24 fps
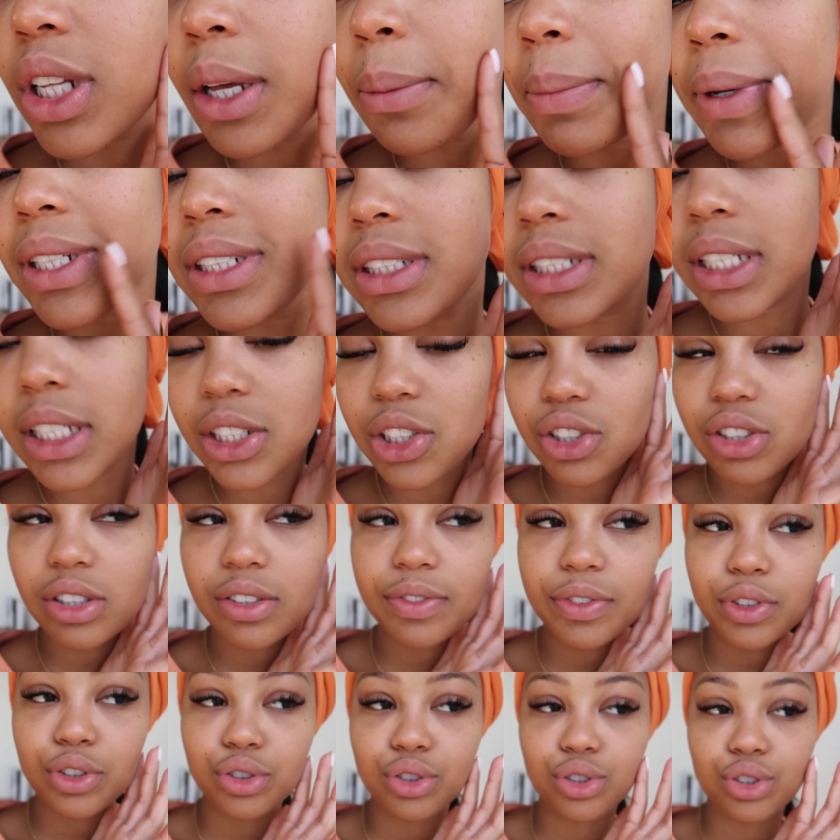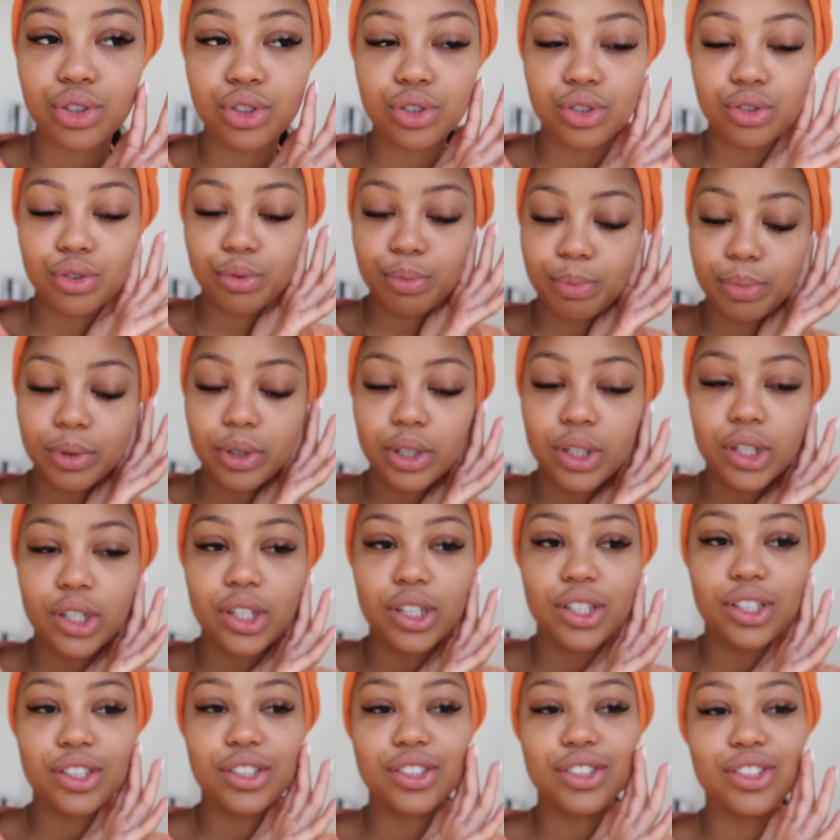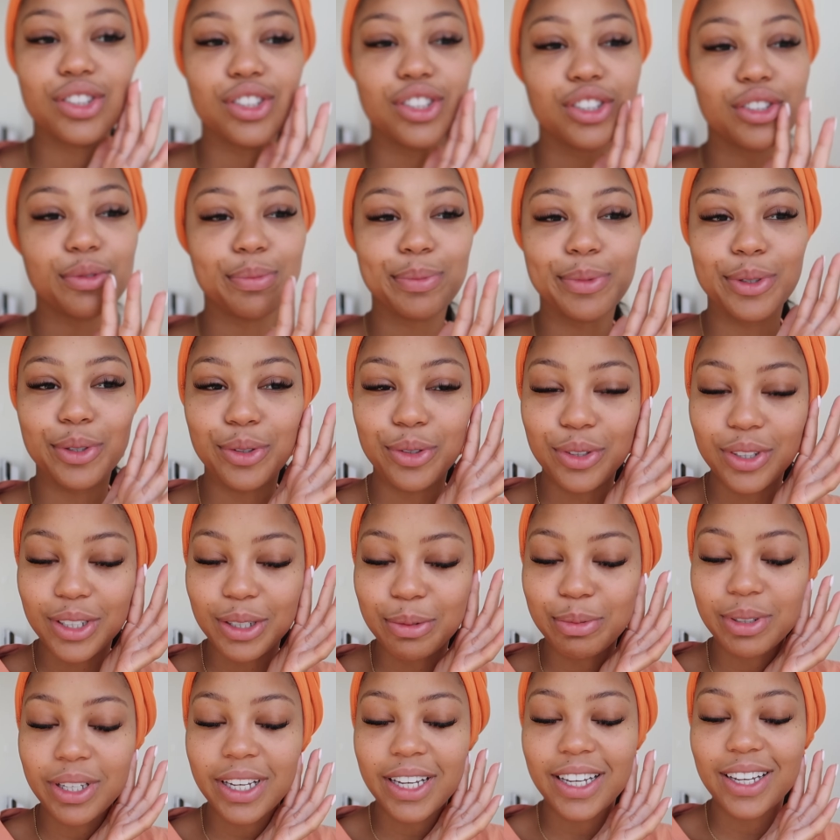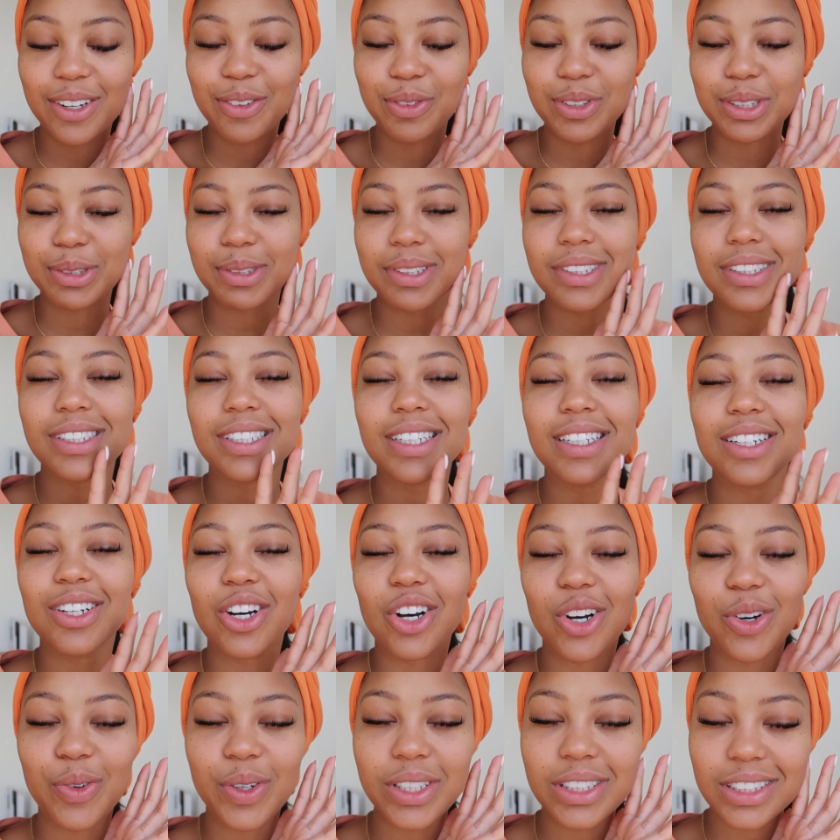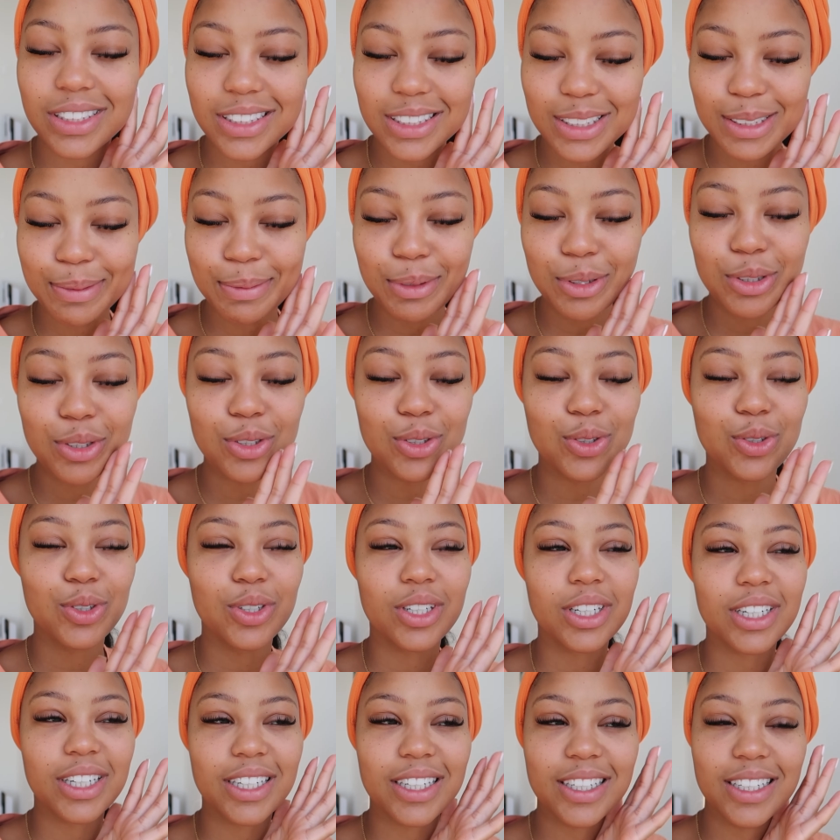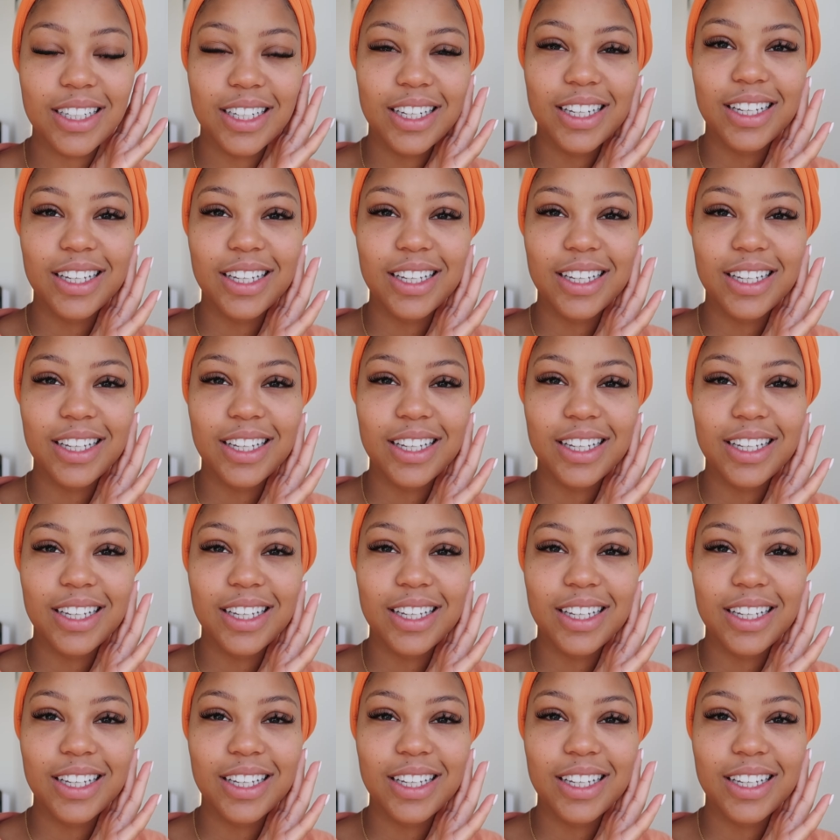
Like, my skin just feels super smooth. And I'm like, was my skin always this smooth? Or,